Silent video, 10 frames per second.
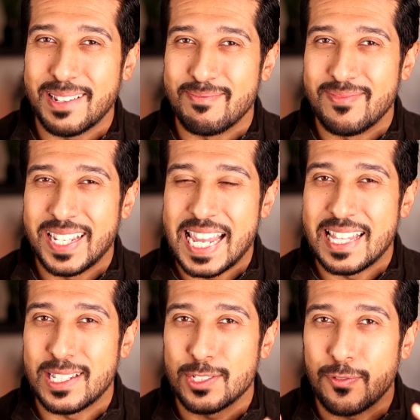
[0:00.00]
them
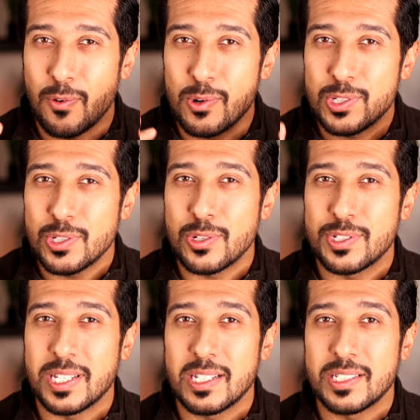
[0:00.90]
and this forces your
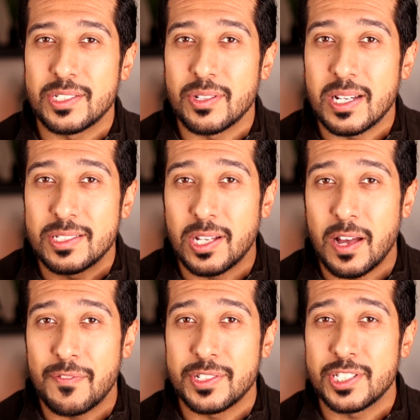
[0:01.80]
cells into
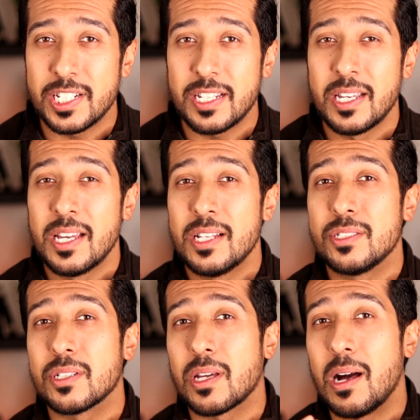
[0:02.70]
autophagy
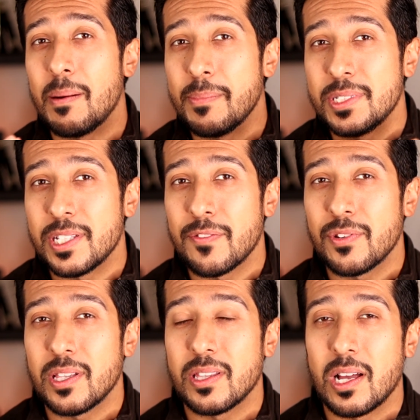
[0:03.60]
to compensate
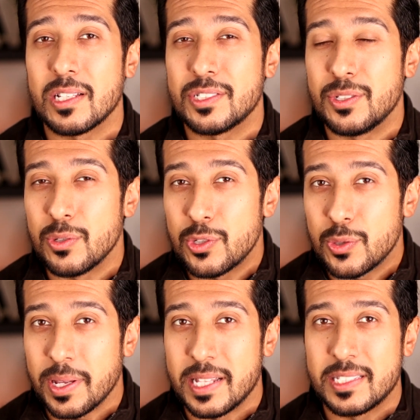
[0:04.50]
for the lost
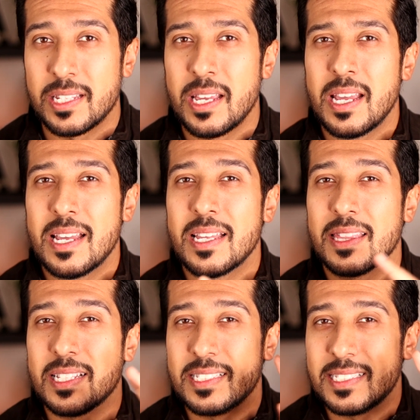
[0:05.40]
nutrients.
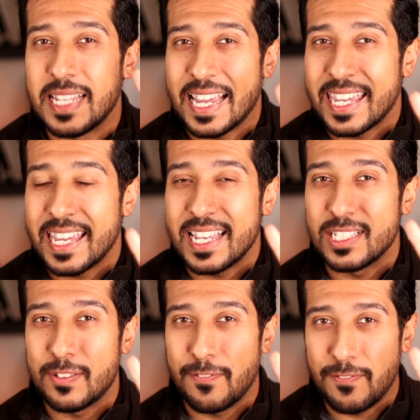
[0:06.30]
The second
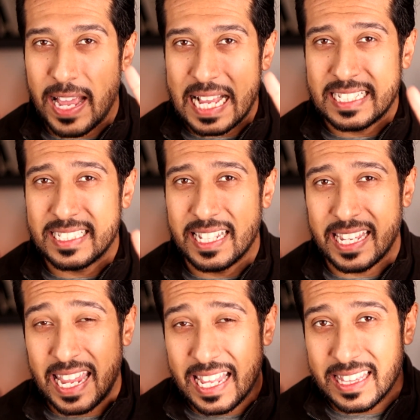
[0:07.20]
is
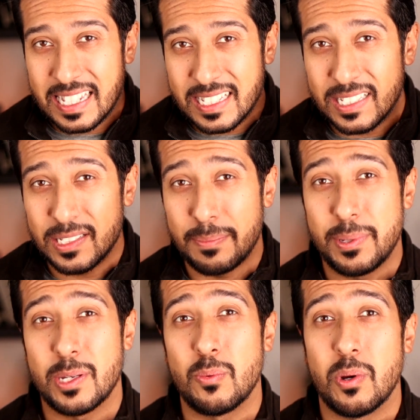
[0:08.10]
fasting, and this is a
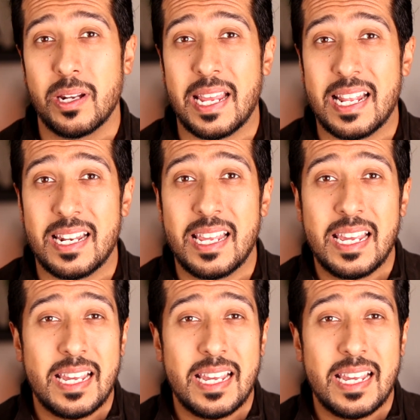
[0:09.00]
big one and